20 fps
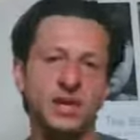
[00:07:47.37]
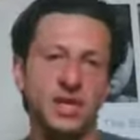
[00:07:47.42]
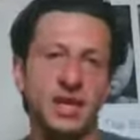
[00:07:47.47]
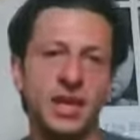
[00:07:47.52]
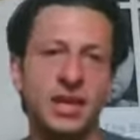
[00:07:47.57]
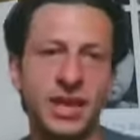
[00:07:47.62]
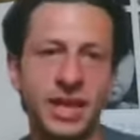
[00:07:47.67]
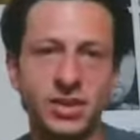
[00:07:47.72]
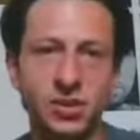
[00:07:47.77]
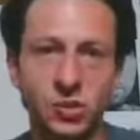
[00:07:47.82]
that I
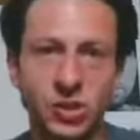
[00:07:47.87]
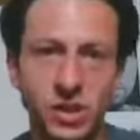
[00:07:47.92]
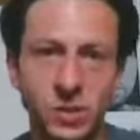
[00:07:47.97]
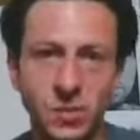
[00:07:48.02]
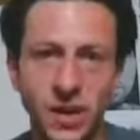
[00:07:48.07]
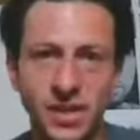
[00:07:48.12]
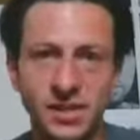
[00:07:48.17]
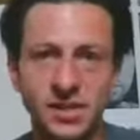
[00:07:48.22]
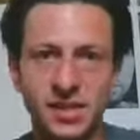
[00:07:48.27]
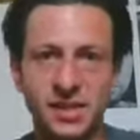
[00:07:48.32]
like to
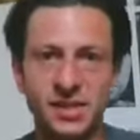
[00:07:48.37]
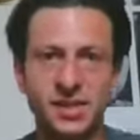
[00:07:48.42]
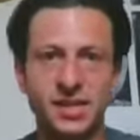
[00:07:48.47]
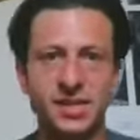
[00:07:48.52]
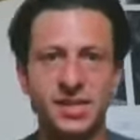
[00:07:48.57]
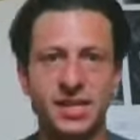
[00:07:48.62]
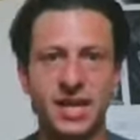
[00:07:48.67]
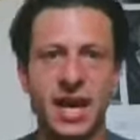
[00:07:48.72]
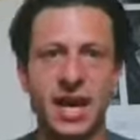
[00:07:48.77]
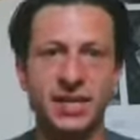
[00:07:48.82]
express this
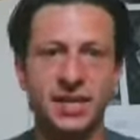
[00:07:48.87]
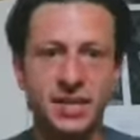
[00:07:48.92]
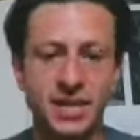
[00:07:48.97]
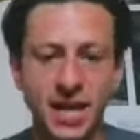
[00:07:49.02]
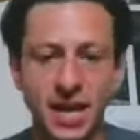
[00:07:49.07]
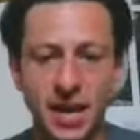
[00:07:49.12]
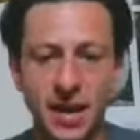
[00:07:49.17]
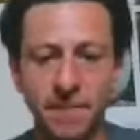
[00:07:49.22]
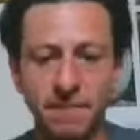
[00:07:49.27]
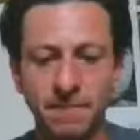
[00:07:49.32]
is that
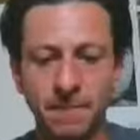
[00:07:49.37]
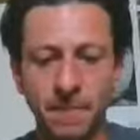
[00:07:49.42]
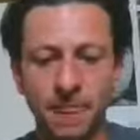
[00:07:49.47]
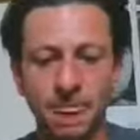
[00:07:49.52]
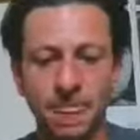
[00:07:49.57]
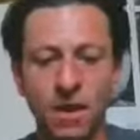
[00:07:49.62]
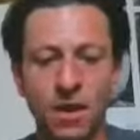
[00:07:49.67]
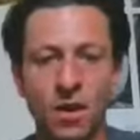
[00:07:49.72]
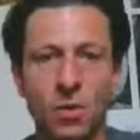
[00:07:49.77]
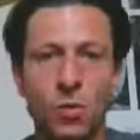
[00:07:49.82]

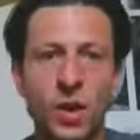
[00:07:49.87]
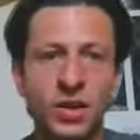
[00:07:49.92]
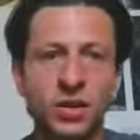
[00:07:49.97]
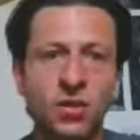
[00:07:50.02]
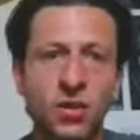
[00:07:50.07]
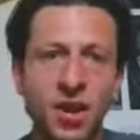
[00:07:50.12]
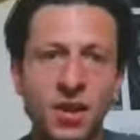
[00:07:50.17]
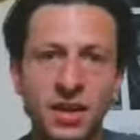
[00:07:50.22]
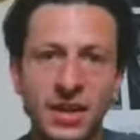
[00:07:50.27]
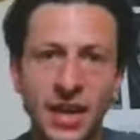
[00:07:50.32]
when you're
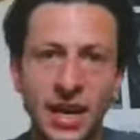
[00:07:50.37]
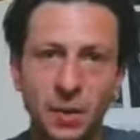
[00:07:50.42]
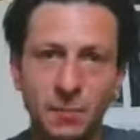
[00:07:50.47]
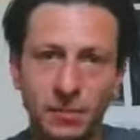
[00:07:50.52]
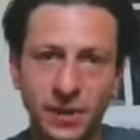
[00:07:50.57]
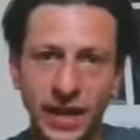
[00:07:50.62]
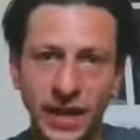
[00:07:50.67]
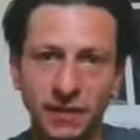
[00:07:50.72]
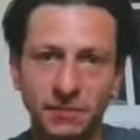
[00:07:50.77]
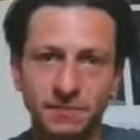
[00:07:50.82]
on an
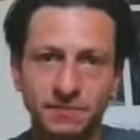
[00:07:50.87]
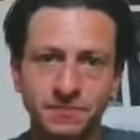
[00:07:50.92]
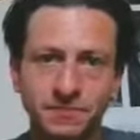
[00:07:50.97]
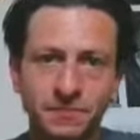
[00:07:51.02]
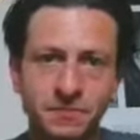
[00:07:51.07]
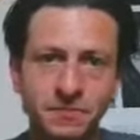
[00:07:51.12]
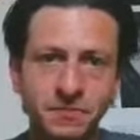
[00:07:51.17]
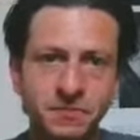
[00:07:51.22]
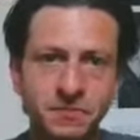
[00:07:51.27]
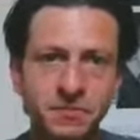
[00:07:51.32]
airplane,
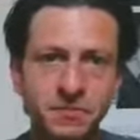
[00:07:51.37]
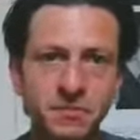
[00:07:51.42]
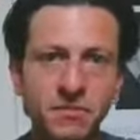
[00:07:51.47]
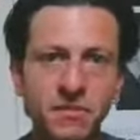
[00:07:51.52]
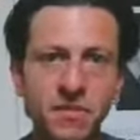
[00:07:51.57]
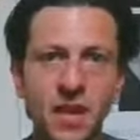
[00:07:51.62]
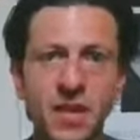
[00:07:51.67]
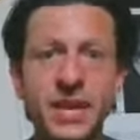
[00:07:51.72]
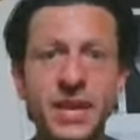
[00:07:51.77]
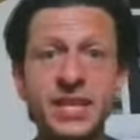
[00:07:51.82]

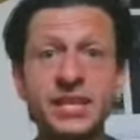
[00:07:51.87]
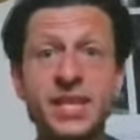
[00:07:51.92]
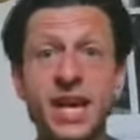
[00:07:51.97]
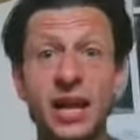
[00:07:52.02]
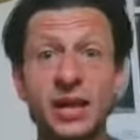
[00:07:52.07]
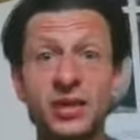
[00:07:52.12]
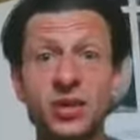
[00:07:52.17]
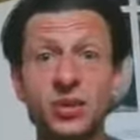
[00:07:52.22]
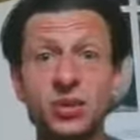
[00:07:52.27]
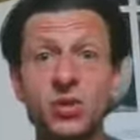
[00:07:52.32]
they
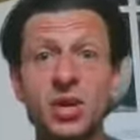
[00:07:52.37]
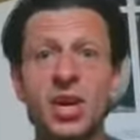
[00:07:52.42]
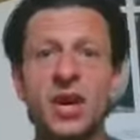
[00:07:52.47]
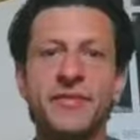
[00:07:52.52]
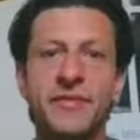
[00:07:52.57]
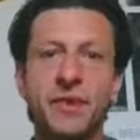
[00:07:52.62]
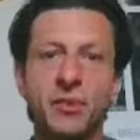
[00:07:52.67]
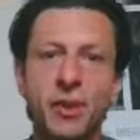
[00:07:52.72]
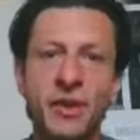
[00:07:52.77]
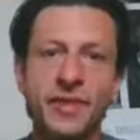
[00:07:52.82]
tell you
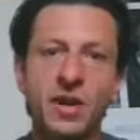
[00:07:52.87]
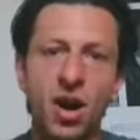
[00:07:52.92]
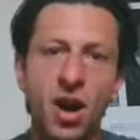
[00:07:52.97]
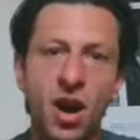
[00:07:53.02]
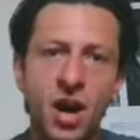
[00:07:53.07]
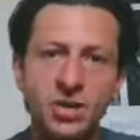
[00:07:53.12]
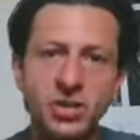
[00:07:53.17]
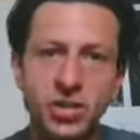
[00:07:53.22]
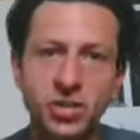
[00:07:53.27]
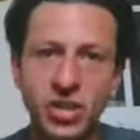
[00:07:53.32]
that when the
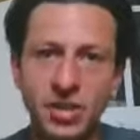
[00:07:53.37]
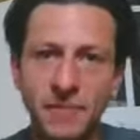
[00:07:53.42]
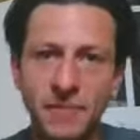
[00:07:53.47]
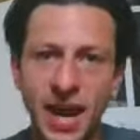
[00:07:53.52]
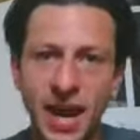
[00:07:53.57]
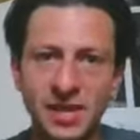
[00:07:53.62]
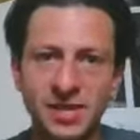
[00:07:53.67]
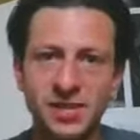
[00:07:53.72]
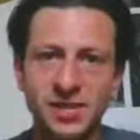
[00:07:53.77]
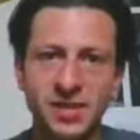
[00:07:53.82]
oxygen
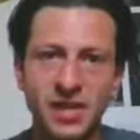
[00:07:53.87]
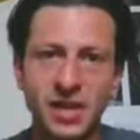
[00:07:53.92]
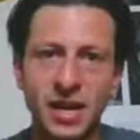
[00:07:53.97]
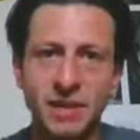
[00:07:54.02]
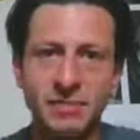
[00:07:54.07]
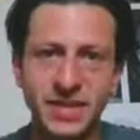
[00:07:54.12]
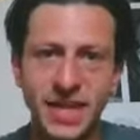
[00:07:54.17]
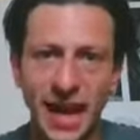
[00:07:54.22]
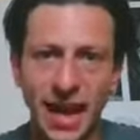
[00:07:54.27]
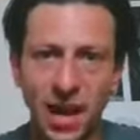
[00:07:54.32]
masks
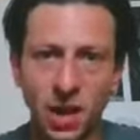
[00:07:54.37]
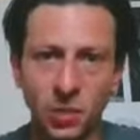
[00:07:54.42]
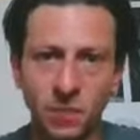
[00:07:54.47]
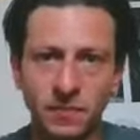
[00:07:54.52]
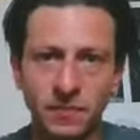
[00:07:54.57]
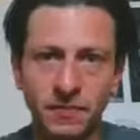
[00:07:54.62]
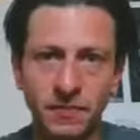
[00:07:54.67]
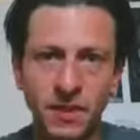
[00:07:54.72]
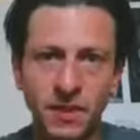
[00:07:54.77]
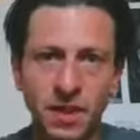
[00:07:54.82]
come down,
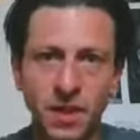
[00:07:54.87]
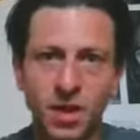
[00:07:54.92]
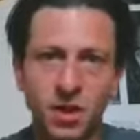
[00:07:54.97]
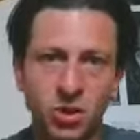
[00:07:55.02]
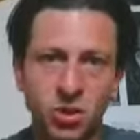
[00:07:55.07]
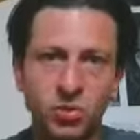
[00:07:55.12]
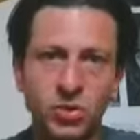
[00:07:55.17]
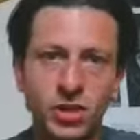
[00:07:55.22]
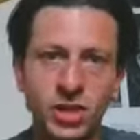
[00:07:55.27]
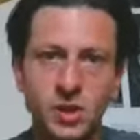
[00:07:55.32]

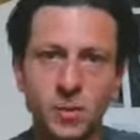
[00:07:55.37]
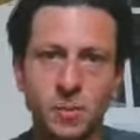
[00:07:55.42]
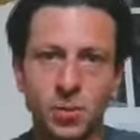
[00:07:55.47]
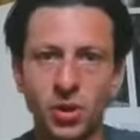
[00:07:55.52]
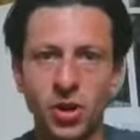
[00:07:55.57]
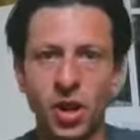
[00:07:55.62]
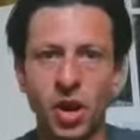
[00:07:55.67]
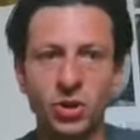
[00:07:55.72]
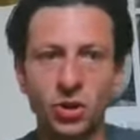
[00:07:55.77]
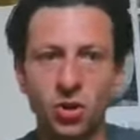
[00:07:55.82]
you need to put
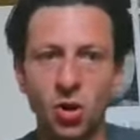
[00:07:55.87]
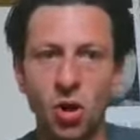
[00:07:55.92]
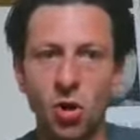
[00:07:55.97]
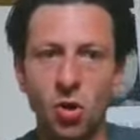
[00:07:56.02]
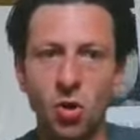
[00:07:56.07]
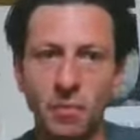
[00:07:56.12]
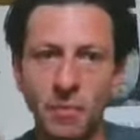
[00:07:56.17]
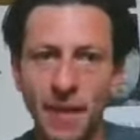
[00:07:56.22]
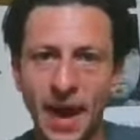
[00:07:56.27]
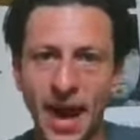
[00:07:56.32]
on your
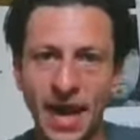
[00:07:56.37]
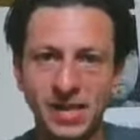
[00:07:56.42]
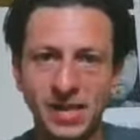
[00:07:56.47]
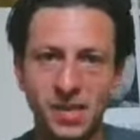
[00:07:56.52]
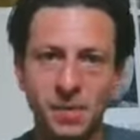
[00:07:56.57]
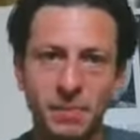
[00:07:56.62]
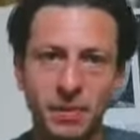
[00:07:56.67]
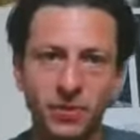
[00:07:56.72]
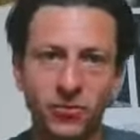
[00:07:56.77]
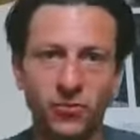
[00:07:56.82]
own mask
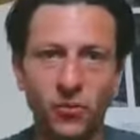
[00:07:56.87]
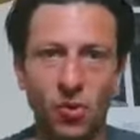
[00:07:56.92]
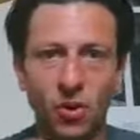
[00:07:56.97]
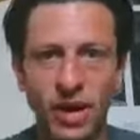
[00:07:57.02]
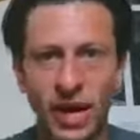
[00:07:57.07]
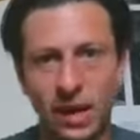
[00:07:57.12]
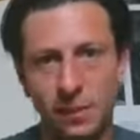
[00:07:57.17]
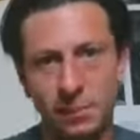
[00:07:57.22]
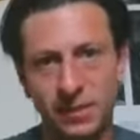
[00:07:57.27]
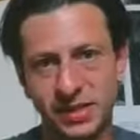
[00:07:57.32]
before
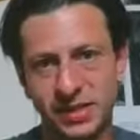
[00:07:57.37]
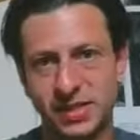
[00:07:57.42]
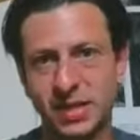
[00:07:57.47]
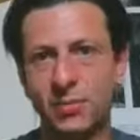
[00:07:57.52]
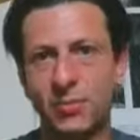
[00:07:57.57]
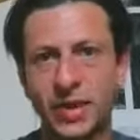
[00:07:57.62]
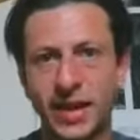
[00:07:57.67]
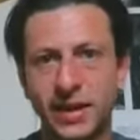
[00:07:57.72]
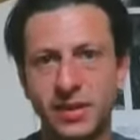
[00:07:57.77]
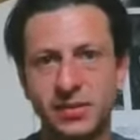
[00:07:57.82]
helping
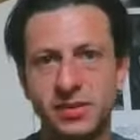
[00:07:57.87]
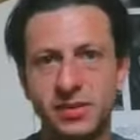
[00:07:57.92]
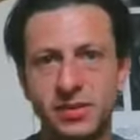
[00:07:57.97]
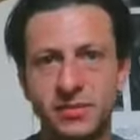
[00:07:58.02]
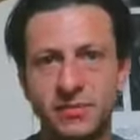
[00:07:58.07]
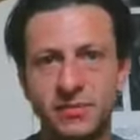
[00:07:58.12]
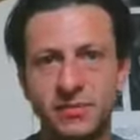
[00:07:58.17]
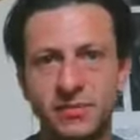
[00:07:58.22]
someone else.